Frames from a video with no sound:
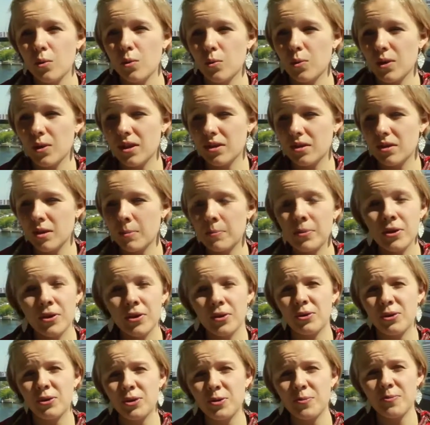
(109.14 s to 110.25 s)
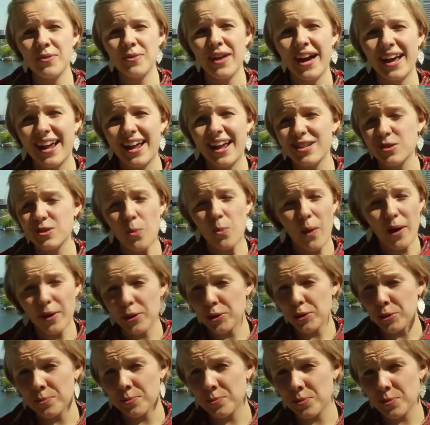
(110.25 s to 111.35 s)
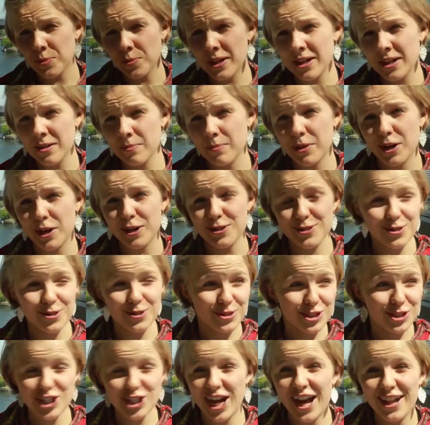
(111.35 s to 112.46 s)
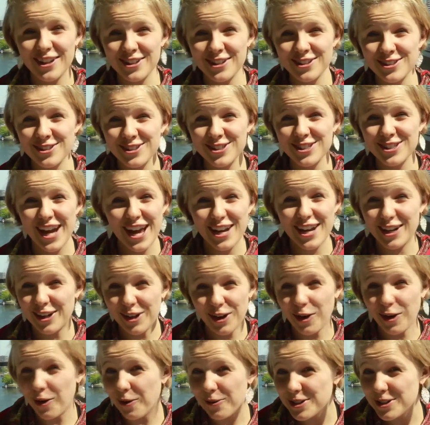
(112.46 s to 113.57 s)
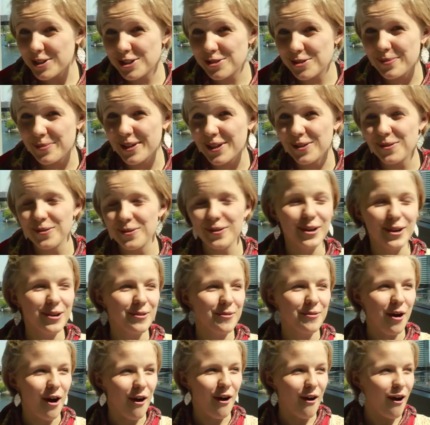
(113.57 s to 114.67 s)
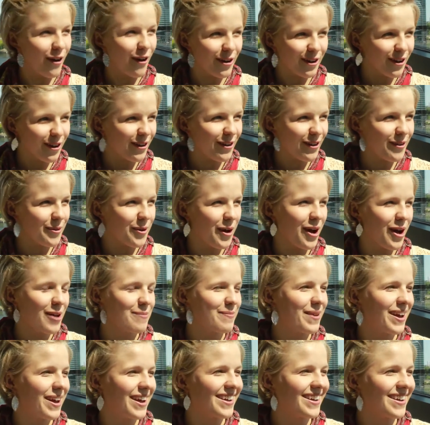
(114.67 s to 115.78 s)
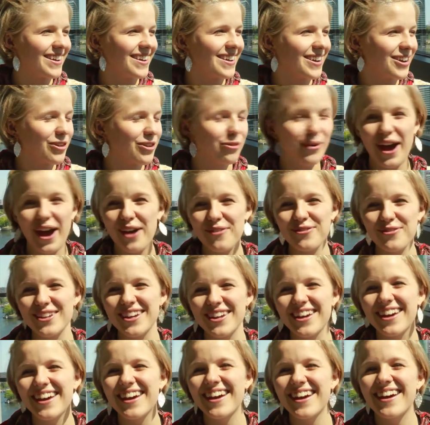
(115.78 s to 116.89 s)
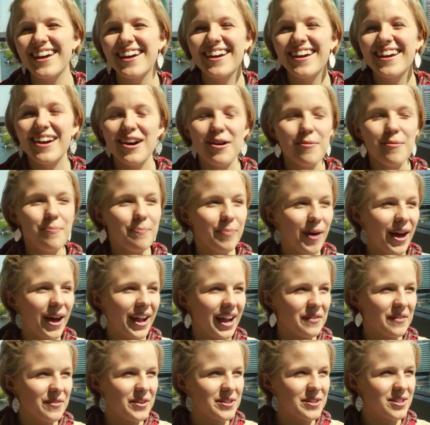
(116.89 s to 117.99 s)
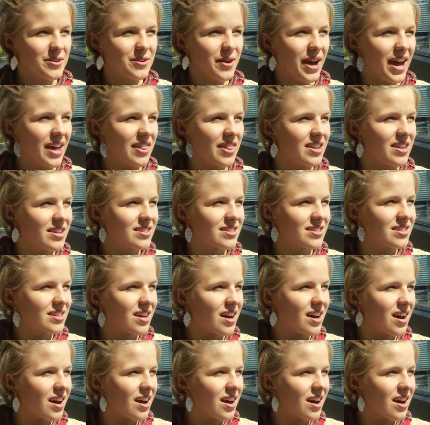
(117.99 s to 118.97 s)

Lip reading: with a peer group that has welcomed me, but also challenged and encouraged me to work harder on my craft. But I've also had this